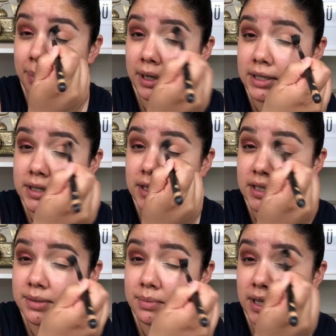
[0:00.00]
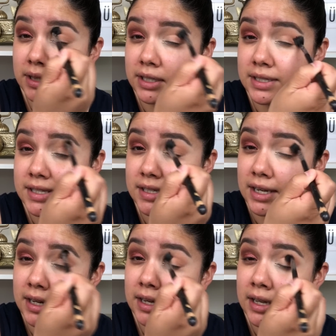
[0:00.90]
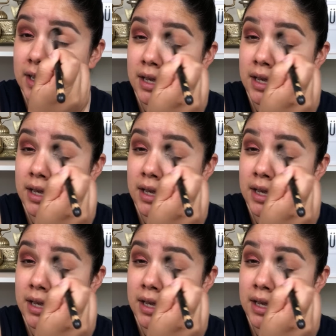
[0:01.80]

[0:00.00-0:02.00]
but it does make things stick.